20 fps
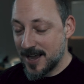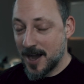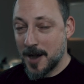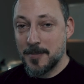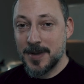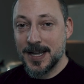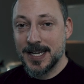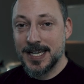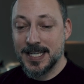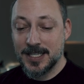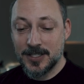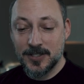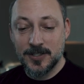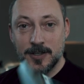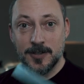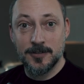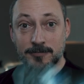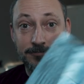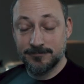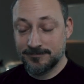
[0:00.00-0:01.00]
got my
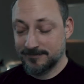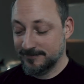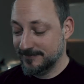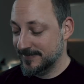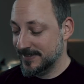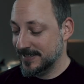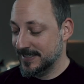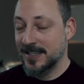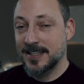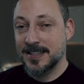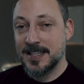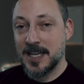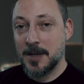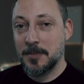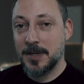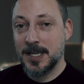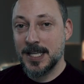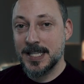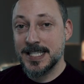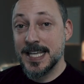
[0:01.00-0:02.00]
disc.
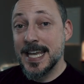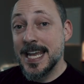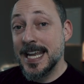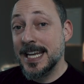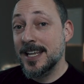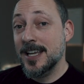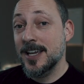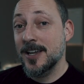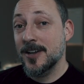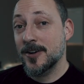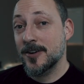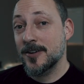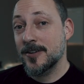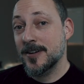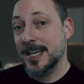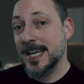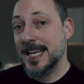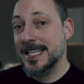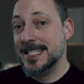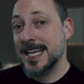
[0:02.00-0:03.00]
That means in
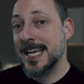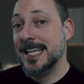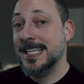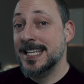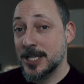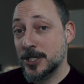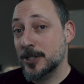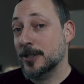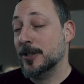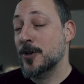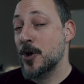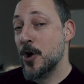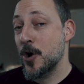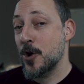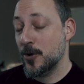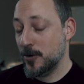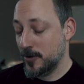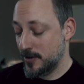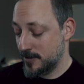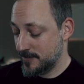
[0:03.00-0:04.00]
here is a digital
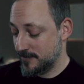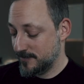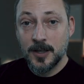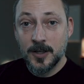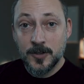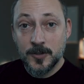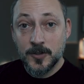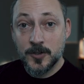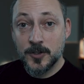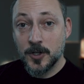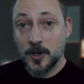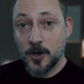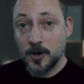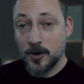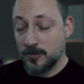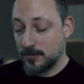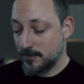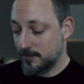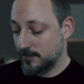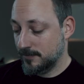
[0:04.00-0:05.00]
code.
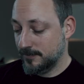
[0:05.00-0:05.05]
So,